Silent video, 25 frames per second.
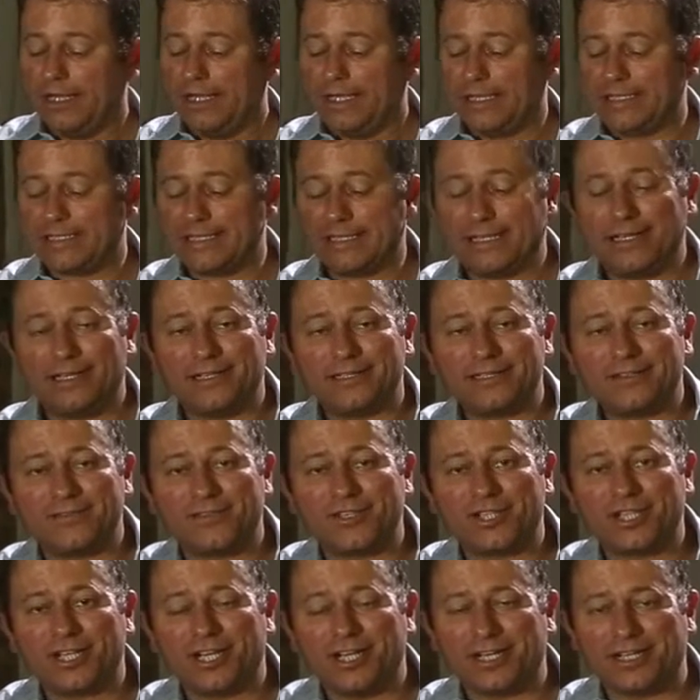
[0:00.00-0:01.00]
It's the Art of
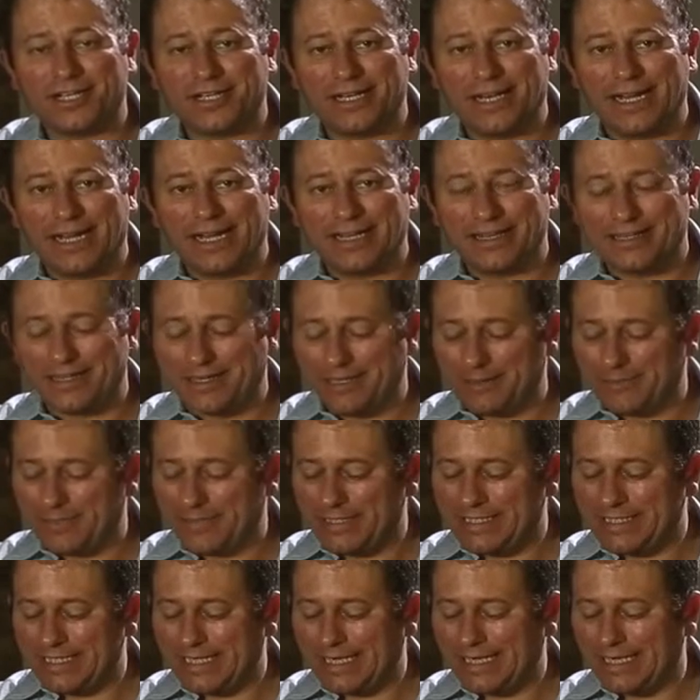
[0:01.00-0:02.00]
Chardonnay that I'm
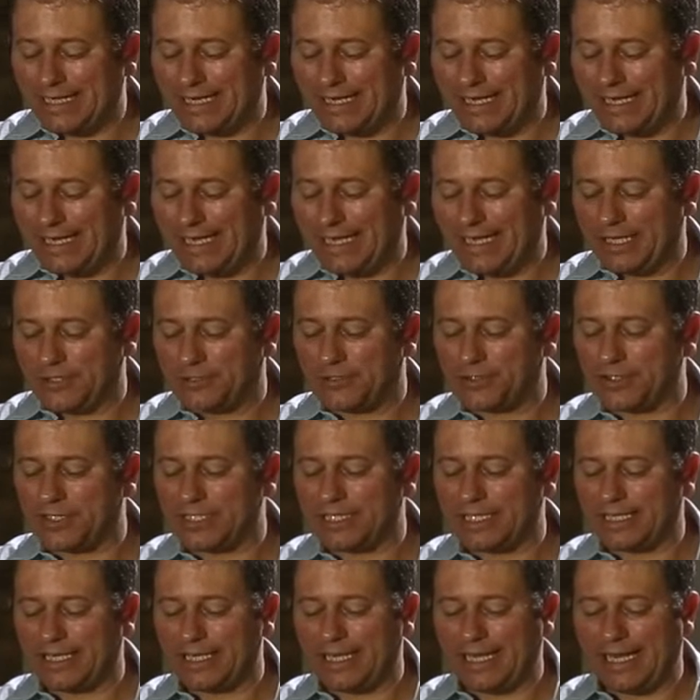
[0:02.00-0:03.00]
particularly
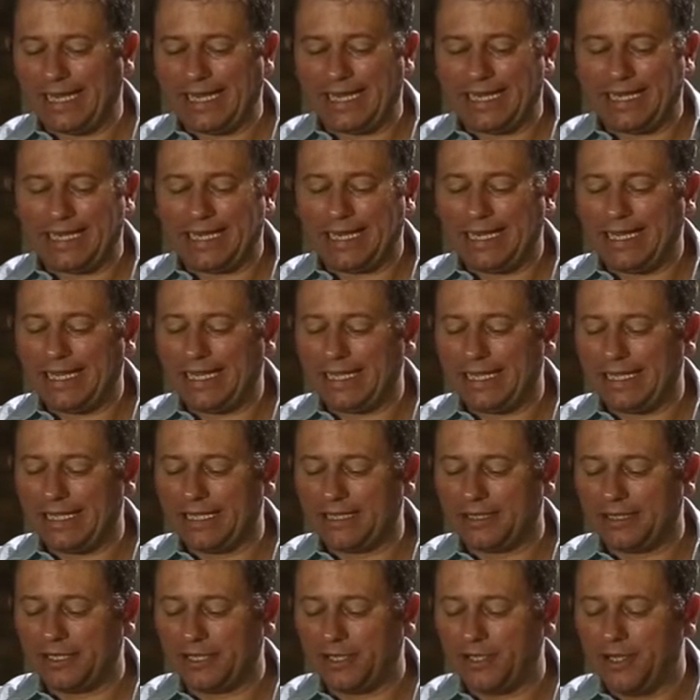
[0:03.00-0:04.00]
interested in
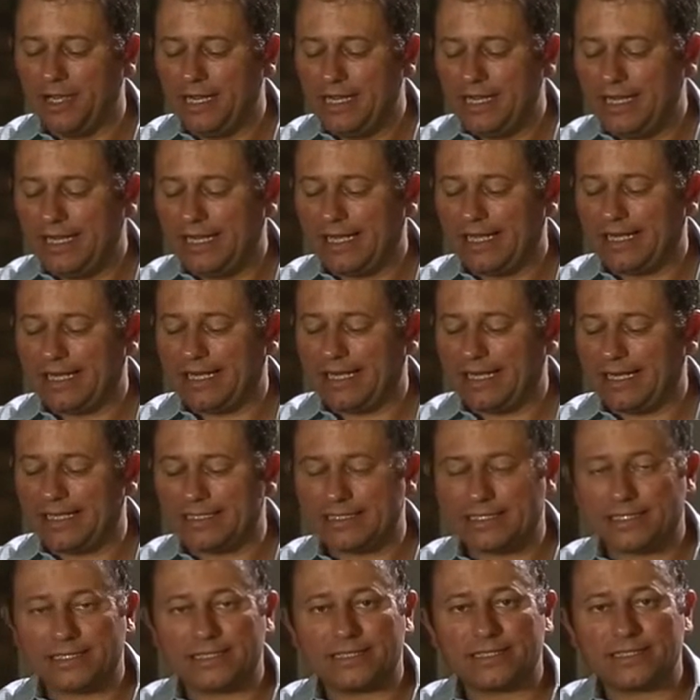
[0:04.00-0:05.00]
here though, and it
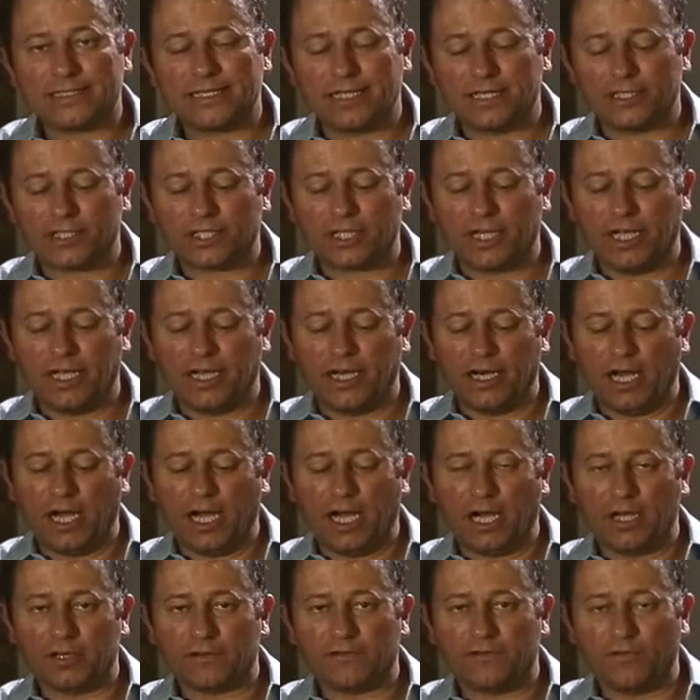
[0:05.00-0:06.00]
is such an
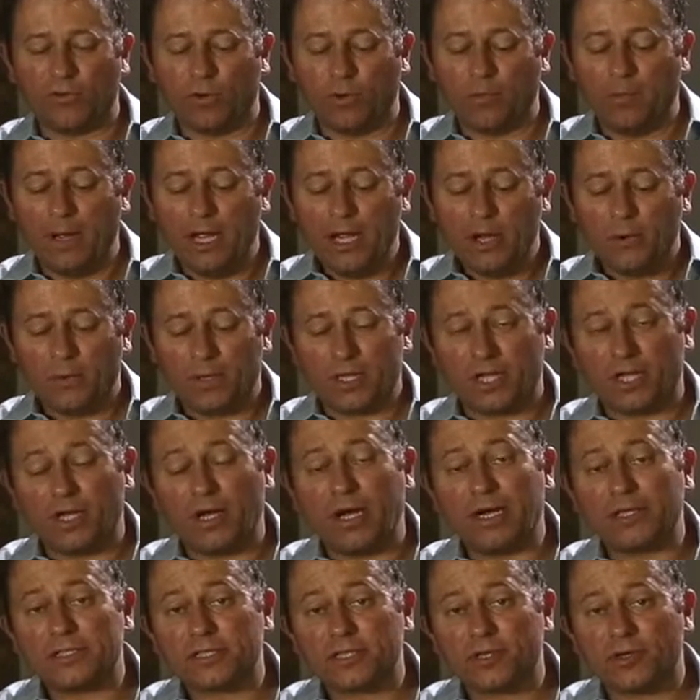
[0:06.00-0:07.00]
art form. When you go
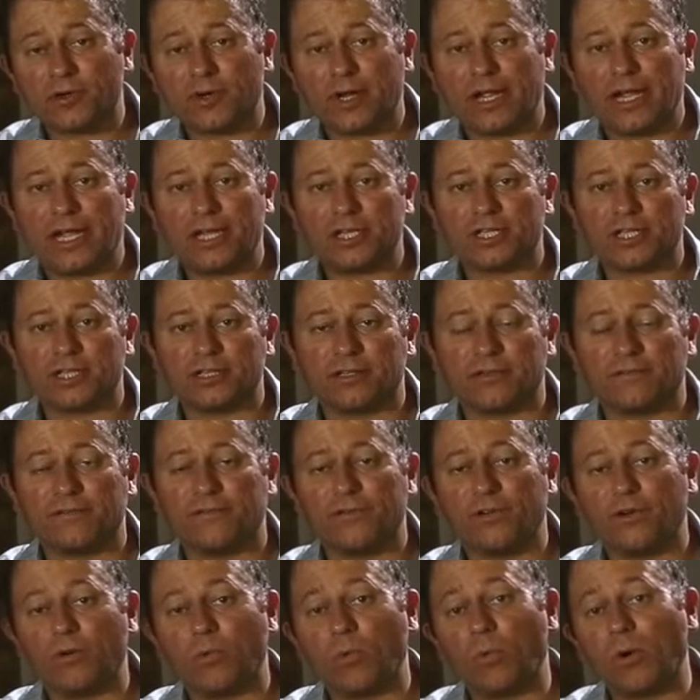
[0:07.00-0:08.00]
out to Creation, the
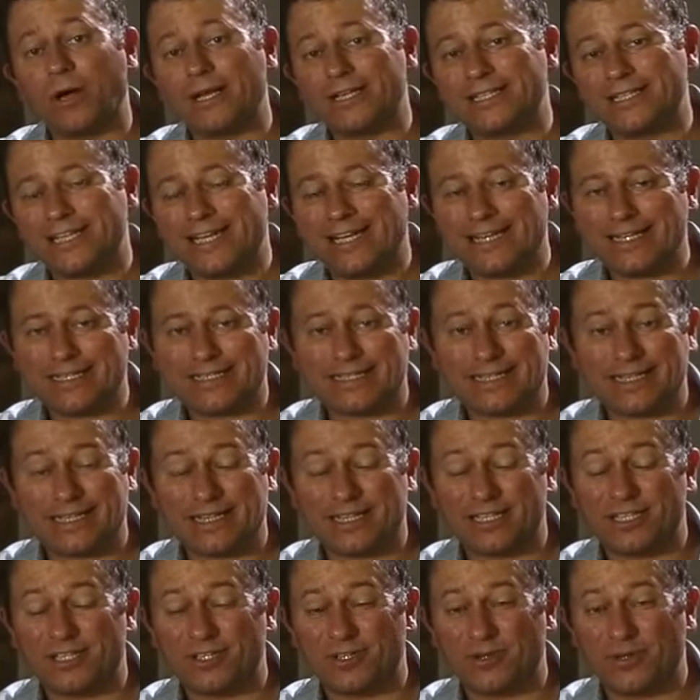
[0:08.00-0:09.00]
food and wine tasting
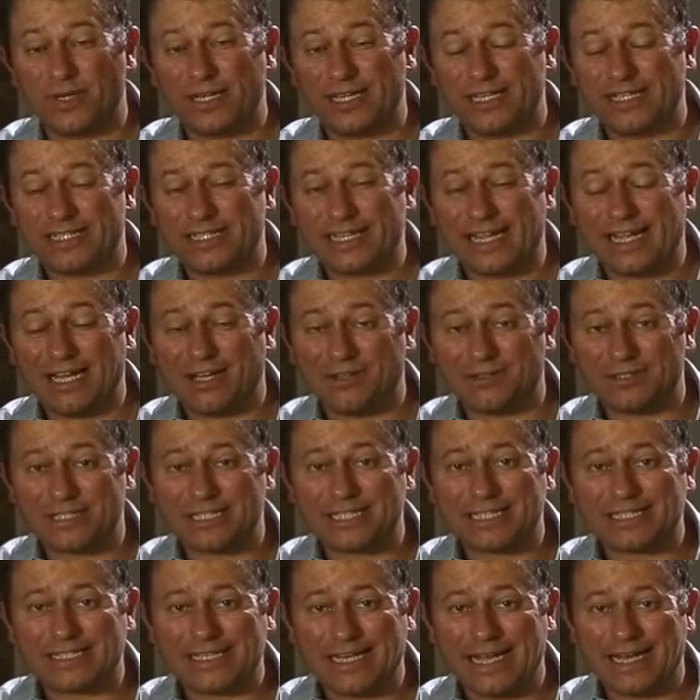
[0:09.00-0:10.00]
they do is
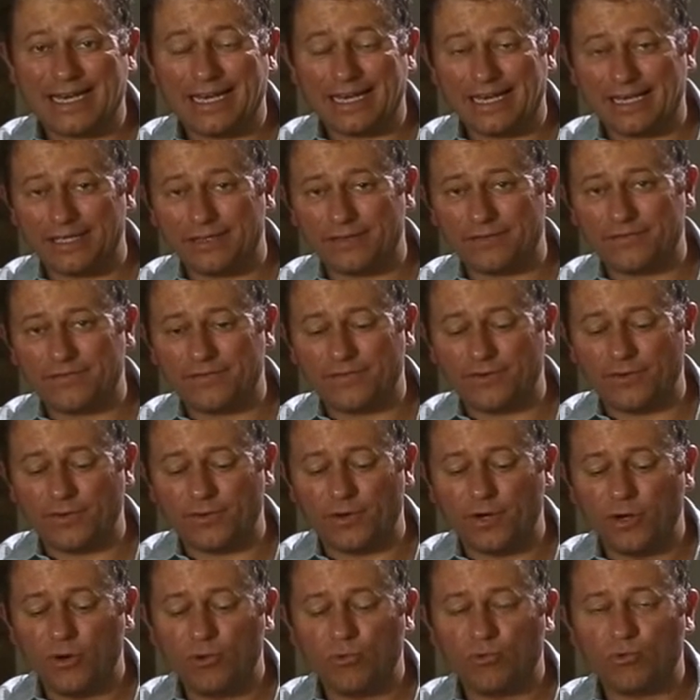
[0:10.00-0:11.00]
outstanding, and the
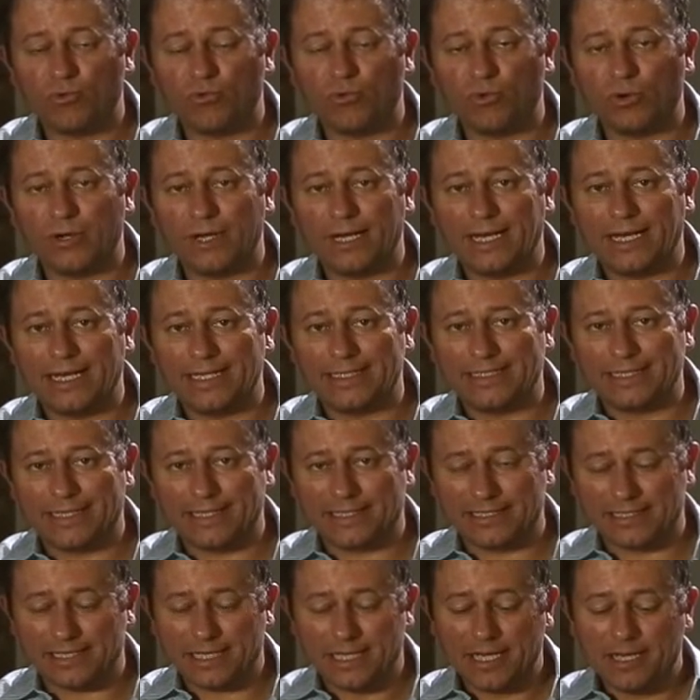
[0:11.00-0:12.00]
food really
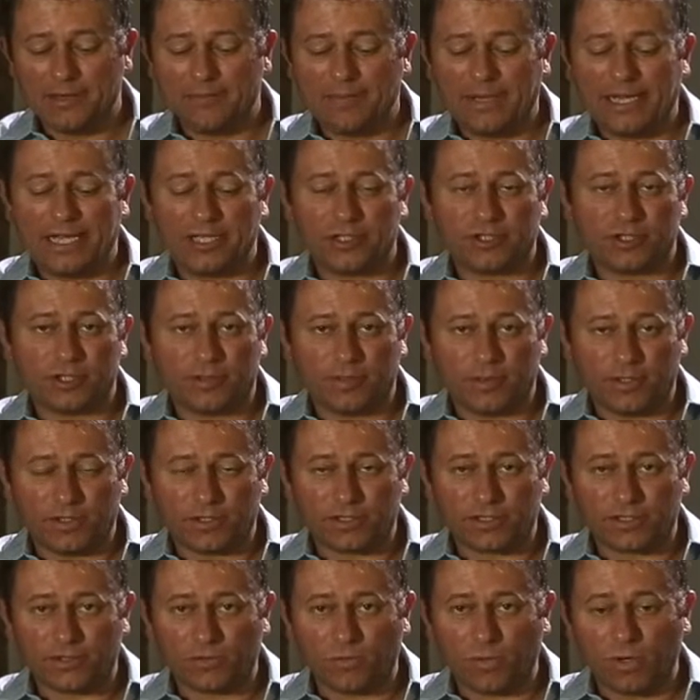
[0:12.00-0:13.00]
does pay tribute
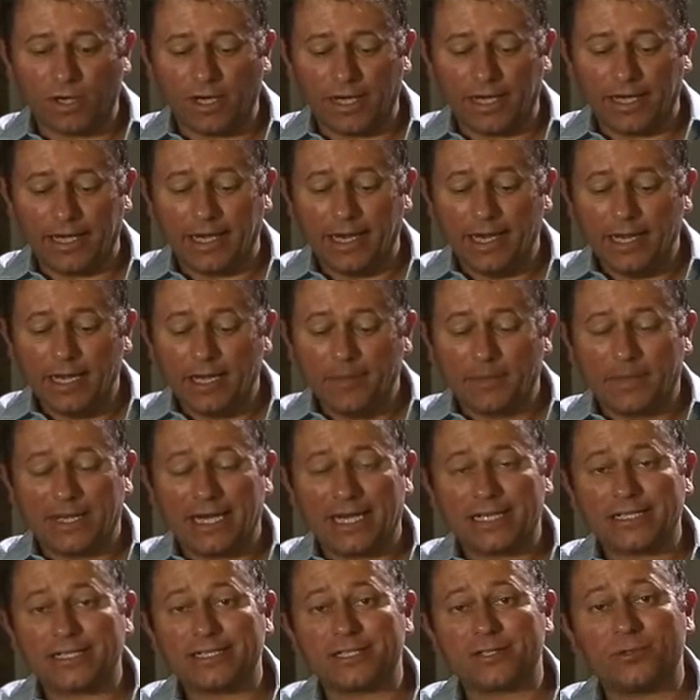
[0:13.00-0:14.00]
to the wine, but
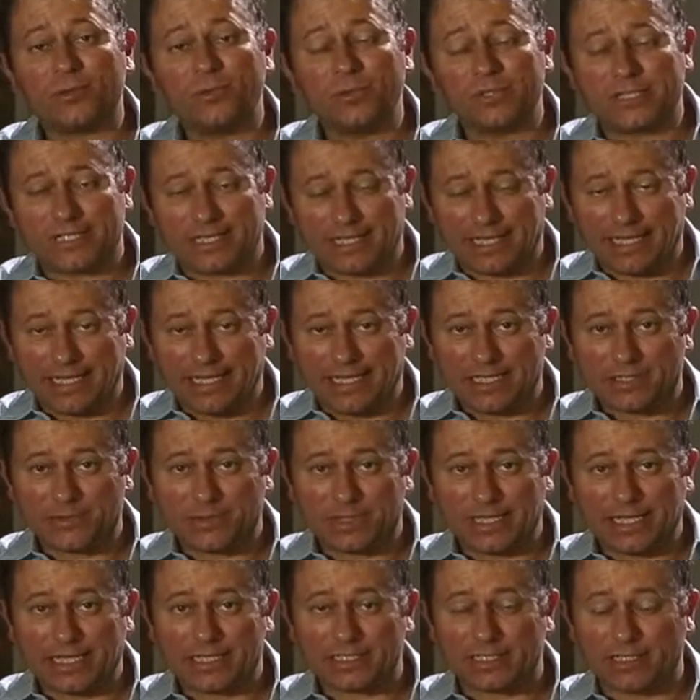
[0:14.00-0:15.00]
as is always the case
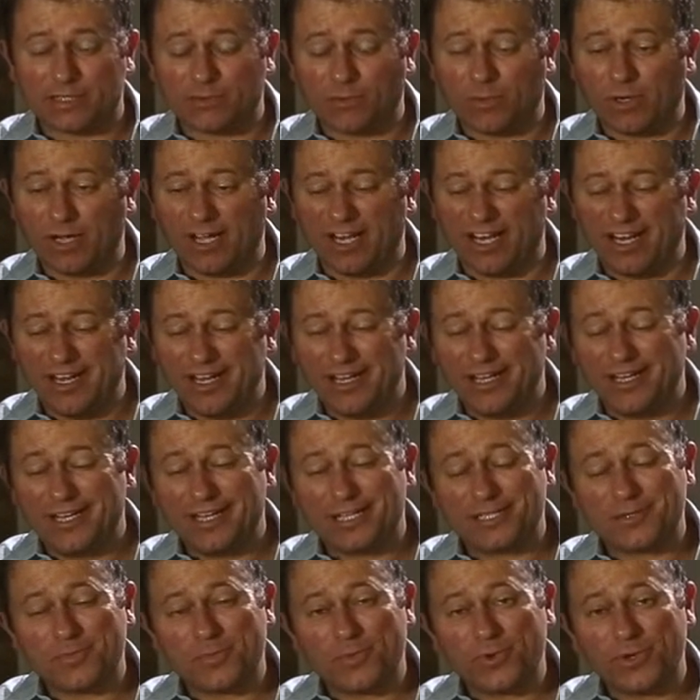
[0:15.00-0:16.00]
with excellent wine,
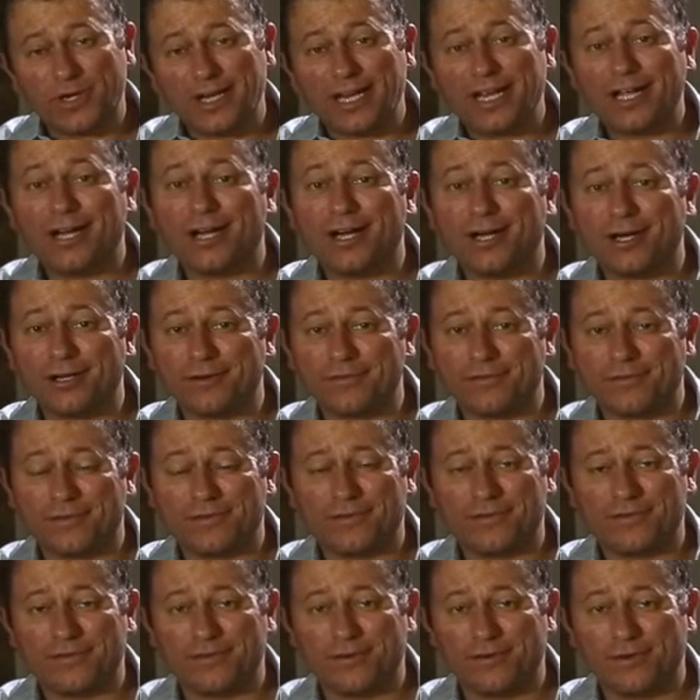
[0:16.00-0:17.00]
it's pretty hard for the
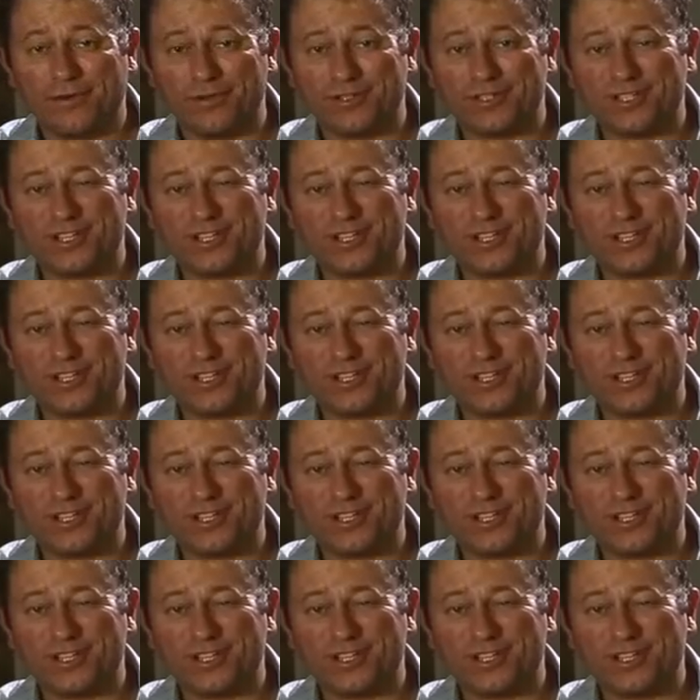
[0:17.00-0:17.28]
food